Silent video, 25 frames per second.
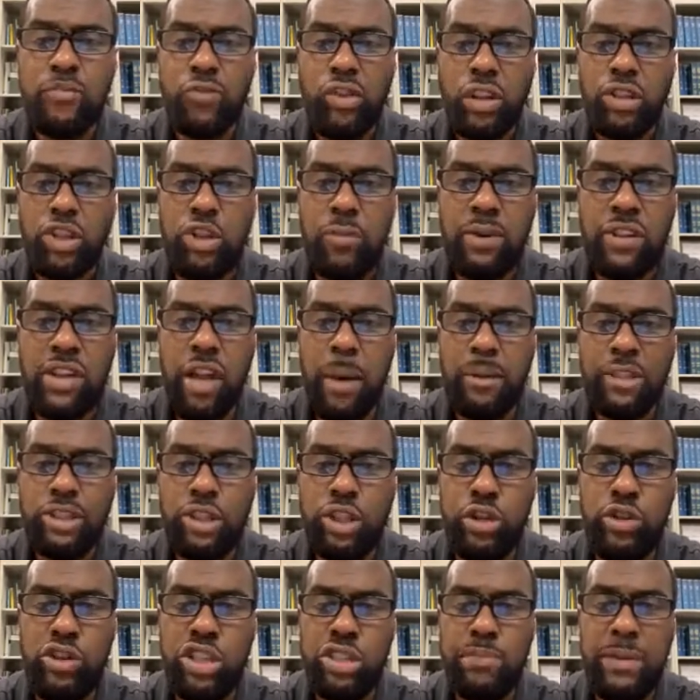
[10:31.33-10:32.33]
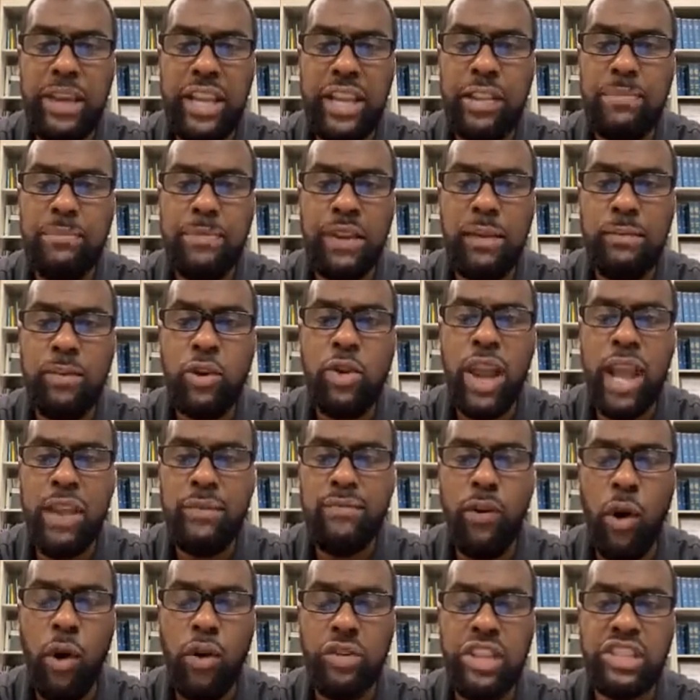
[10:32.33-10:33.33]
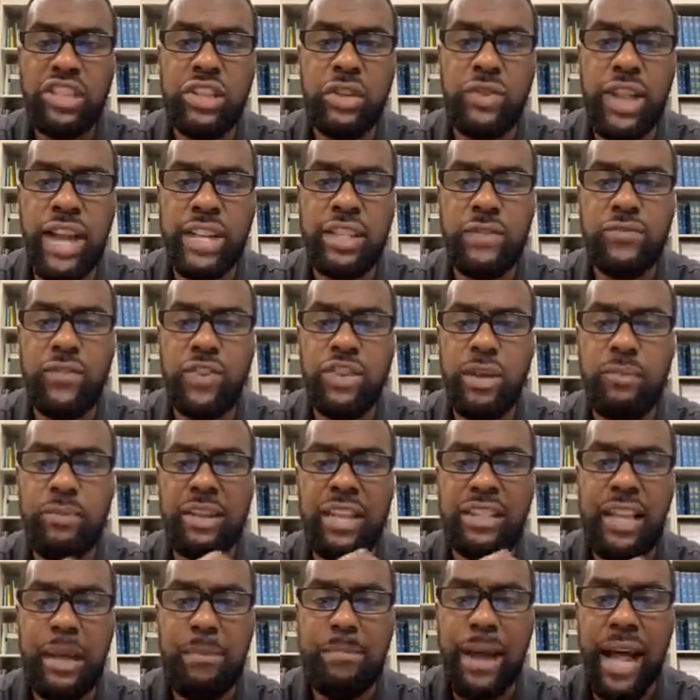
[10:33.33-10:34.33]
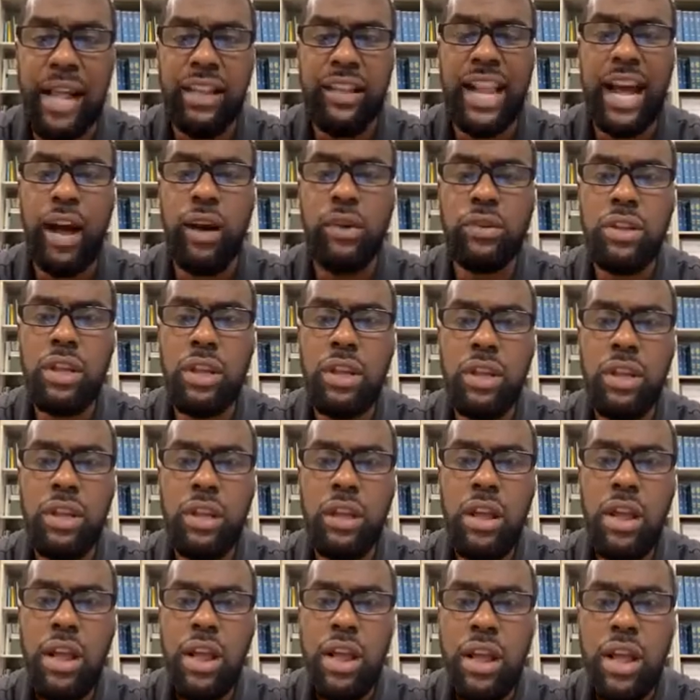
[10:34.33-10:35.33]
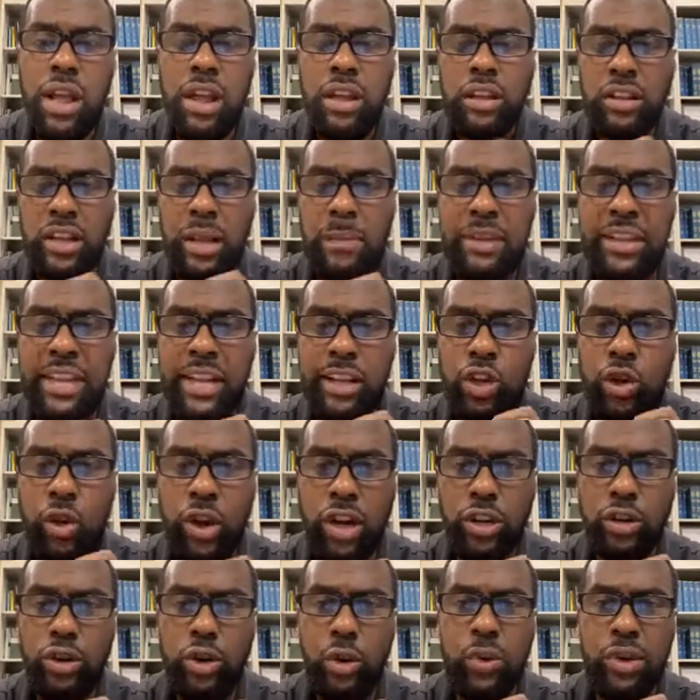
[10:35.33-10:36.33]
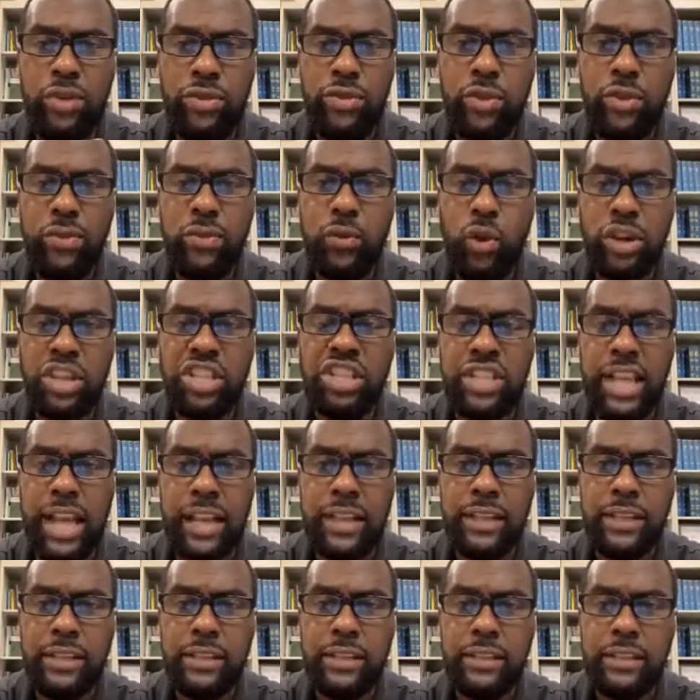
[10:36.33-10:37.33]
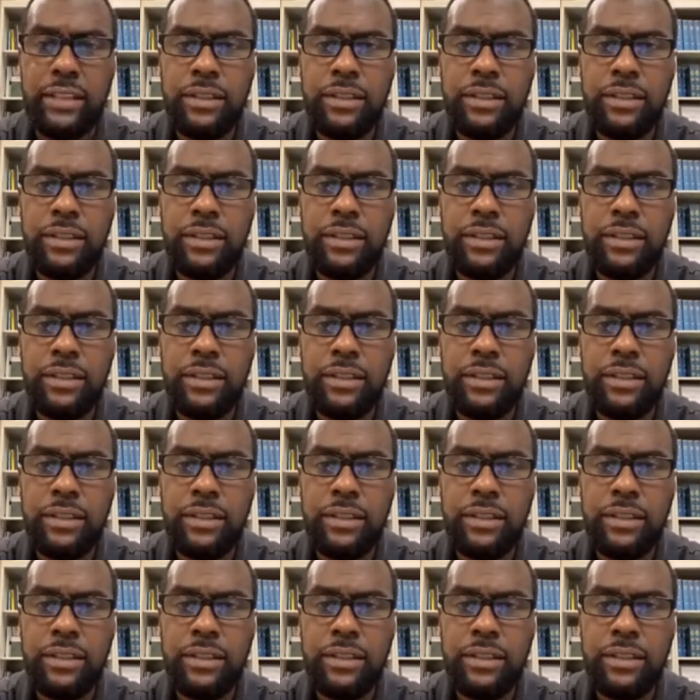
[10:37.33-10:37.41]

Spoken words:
to become a dues-paying member and vote in this election for them to get that ballot out. Let me get critical with you for a second.